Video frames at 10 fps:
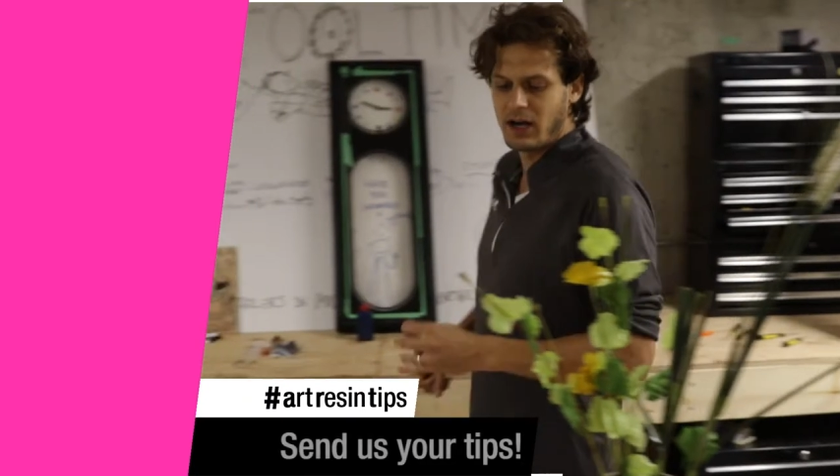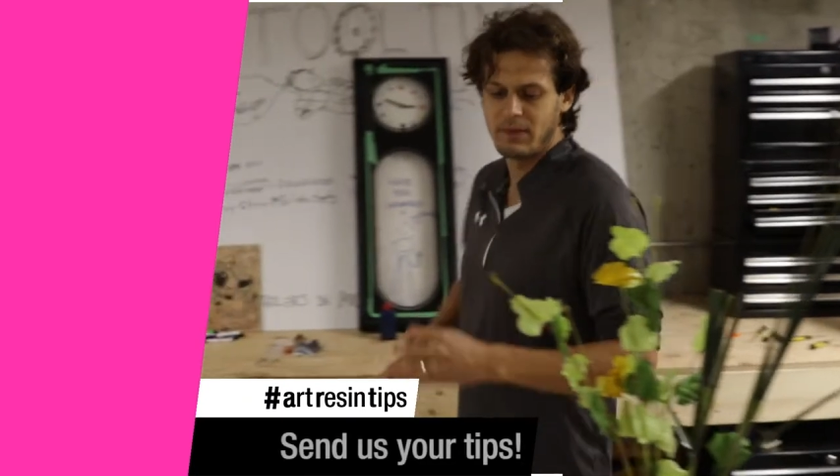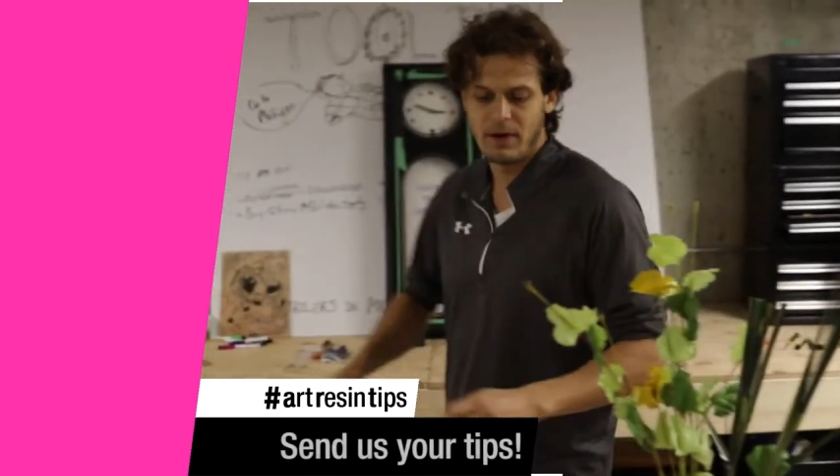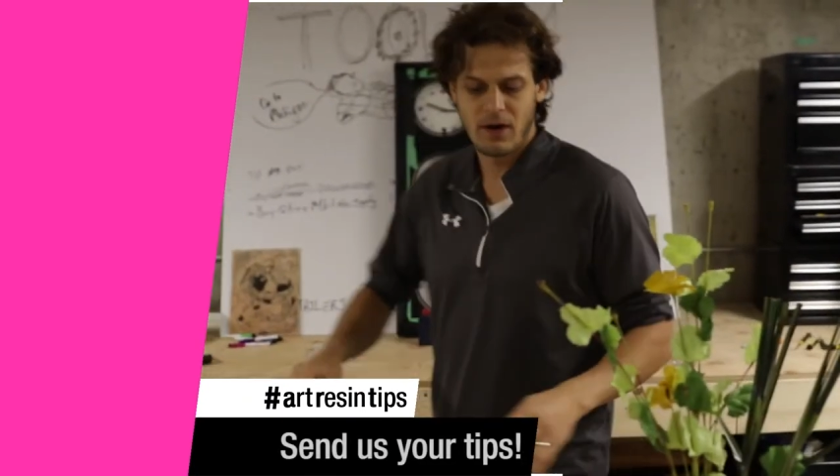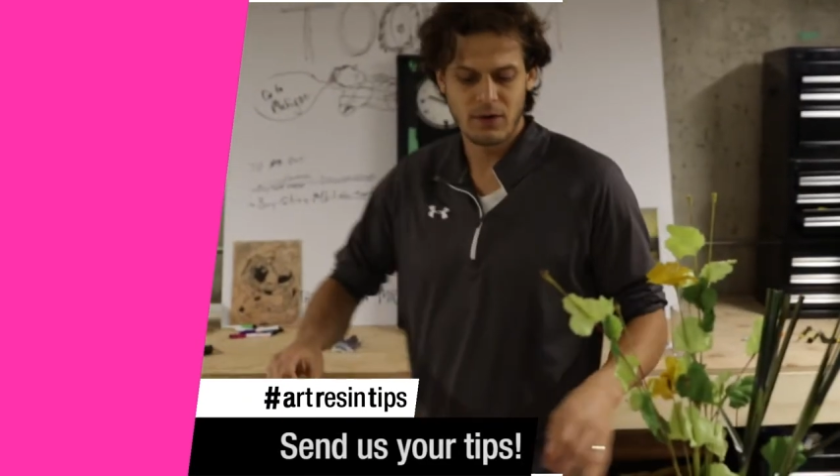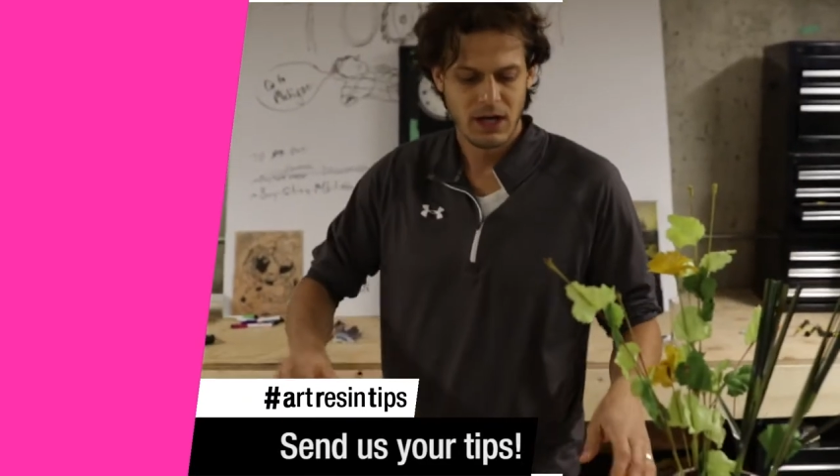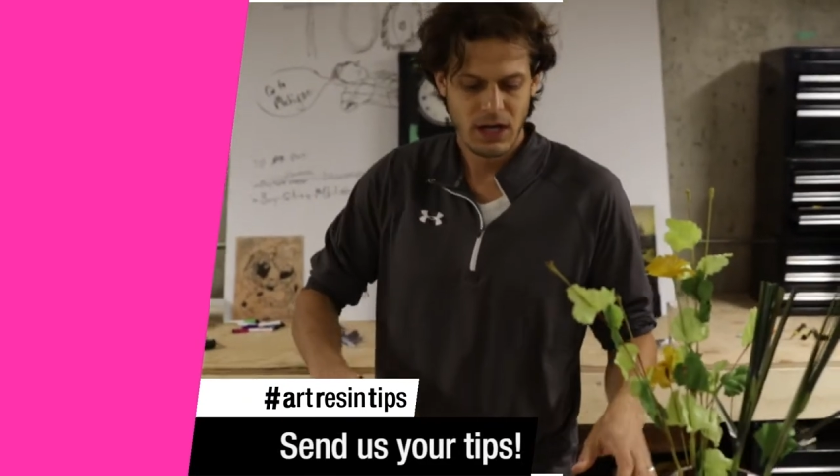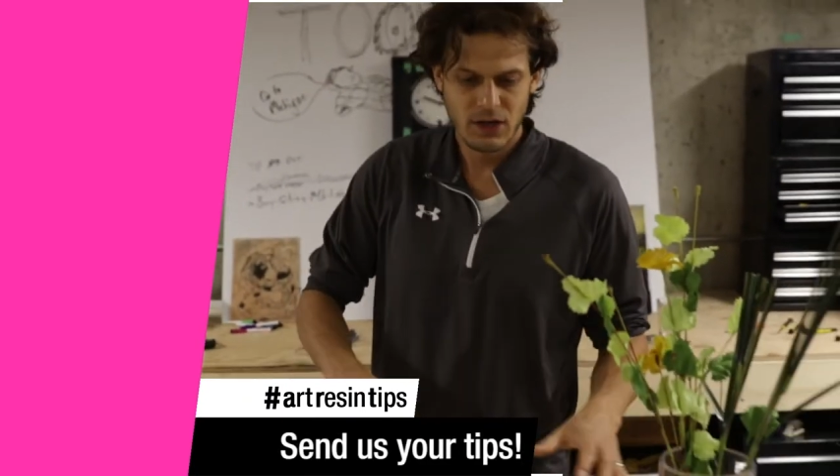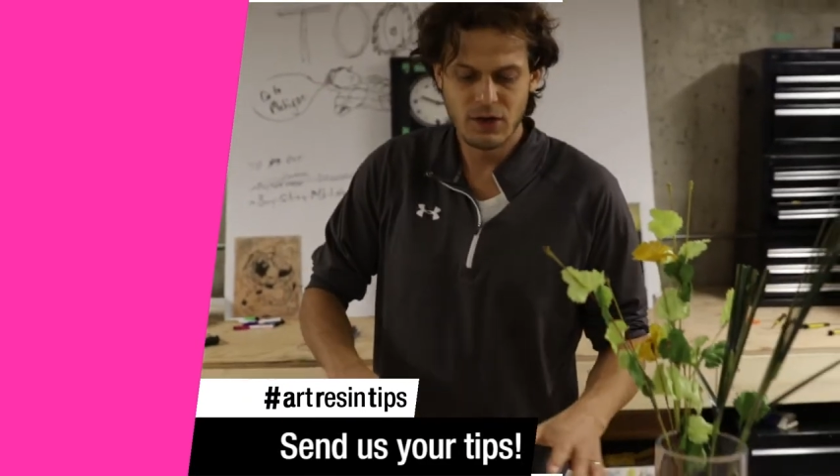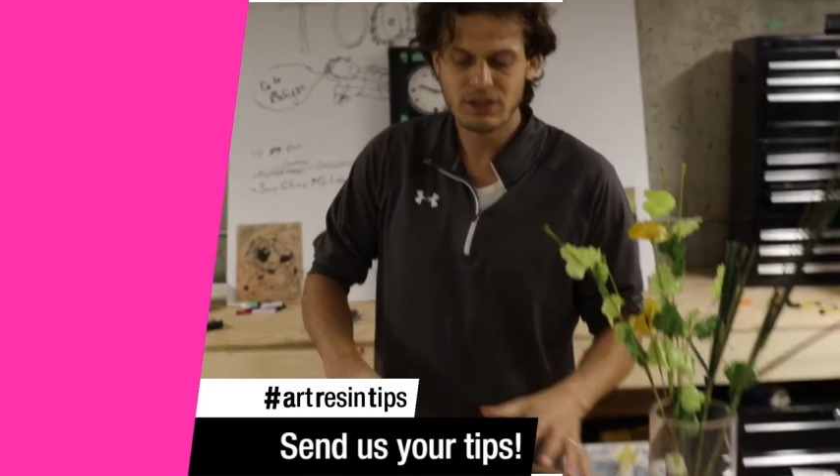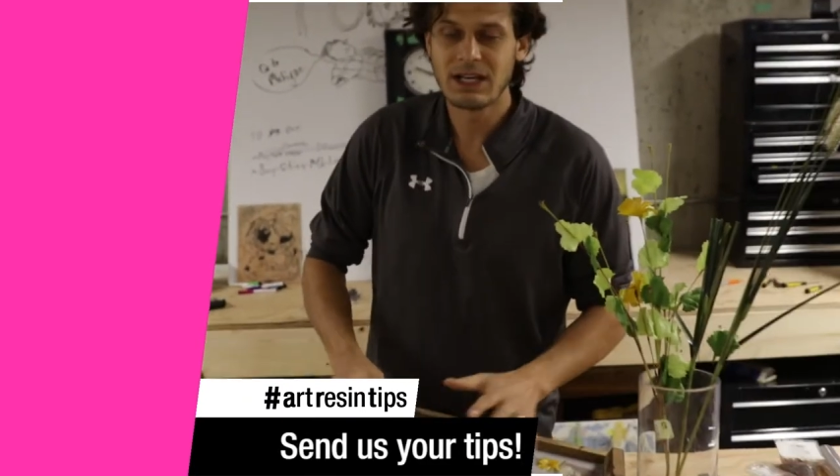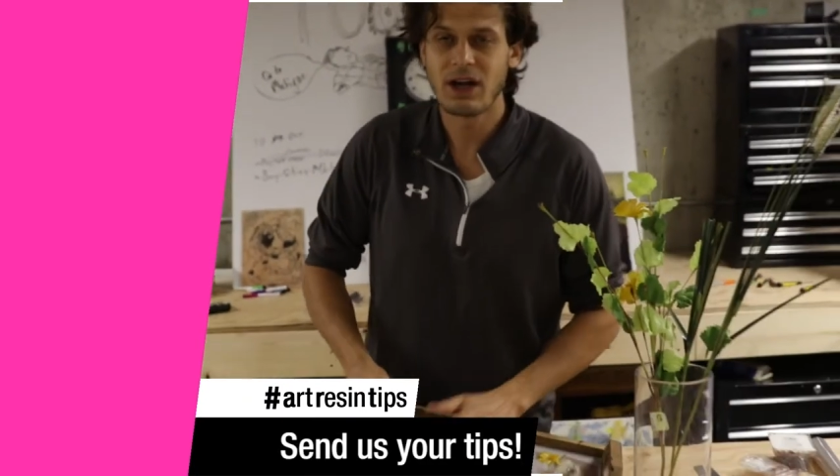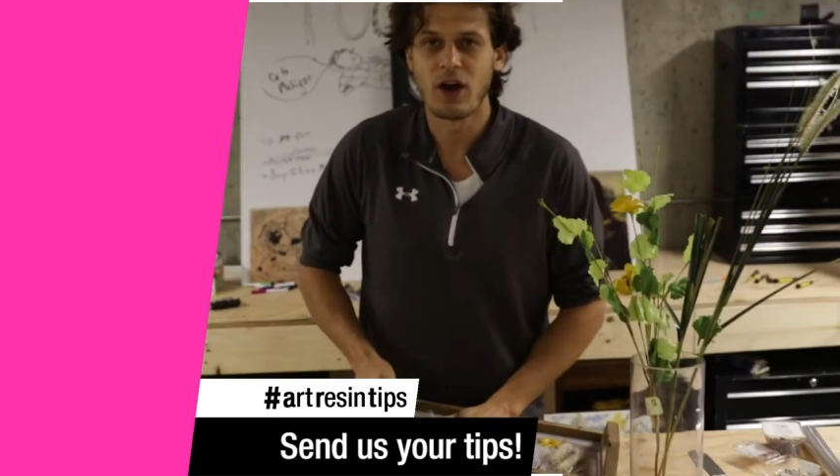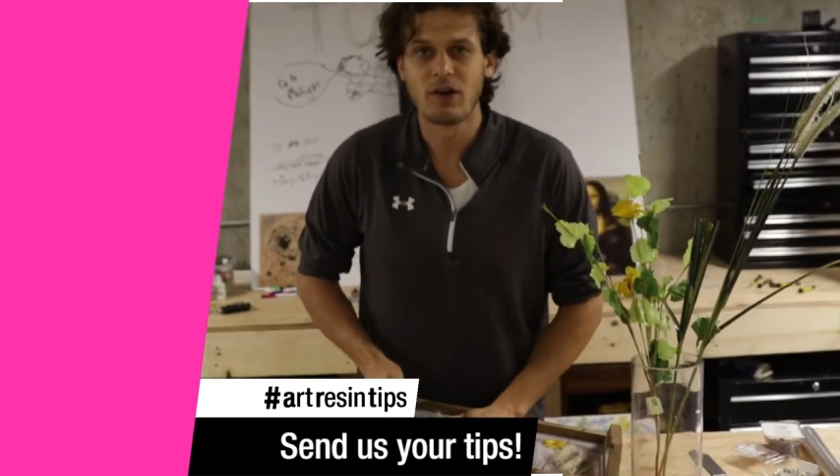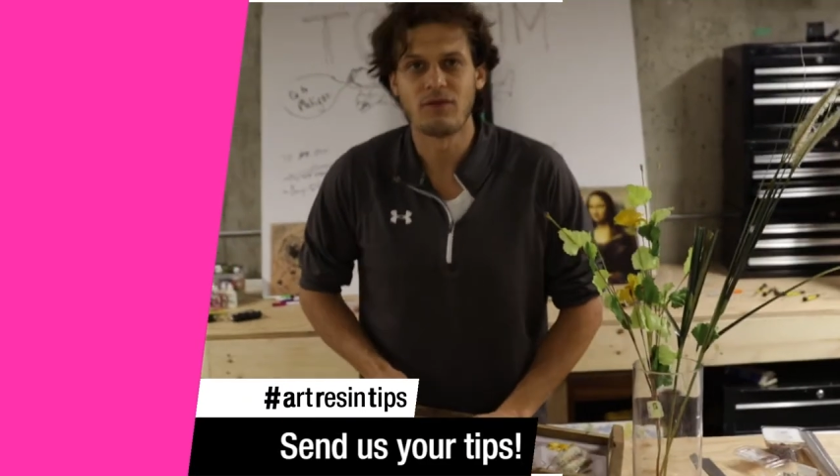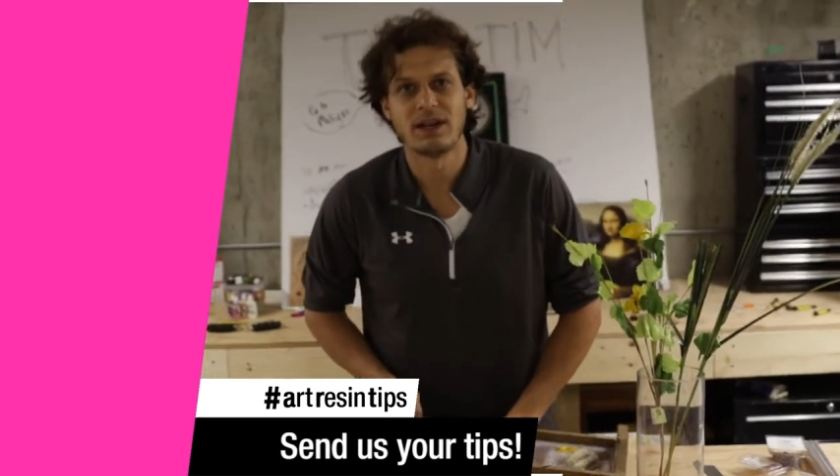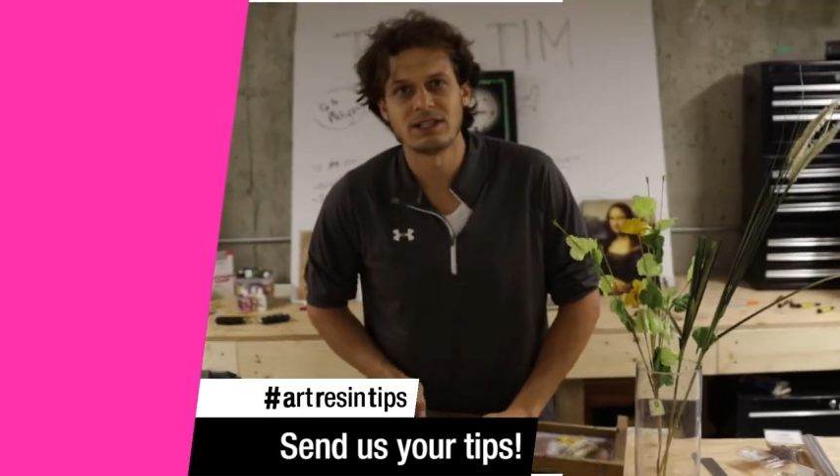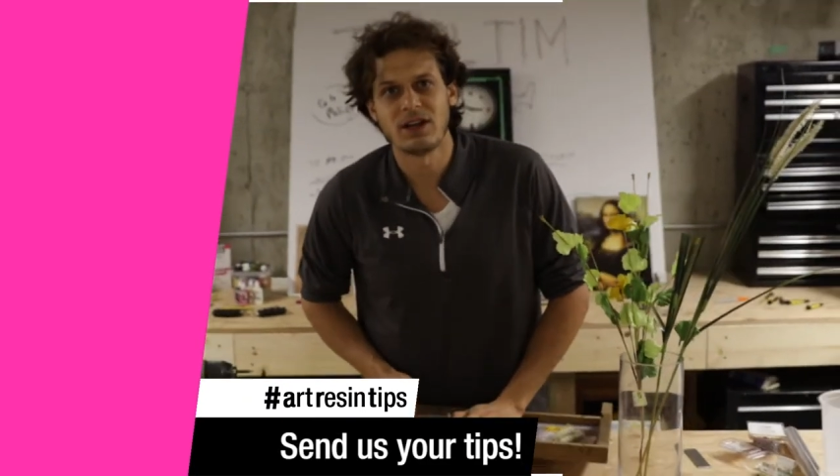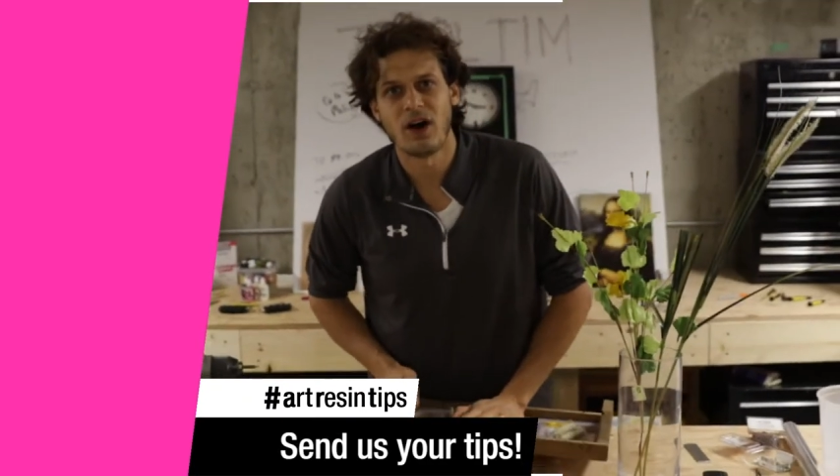about using ArtResin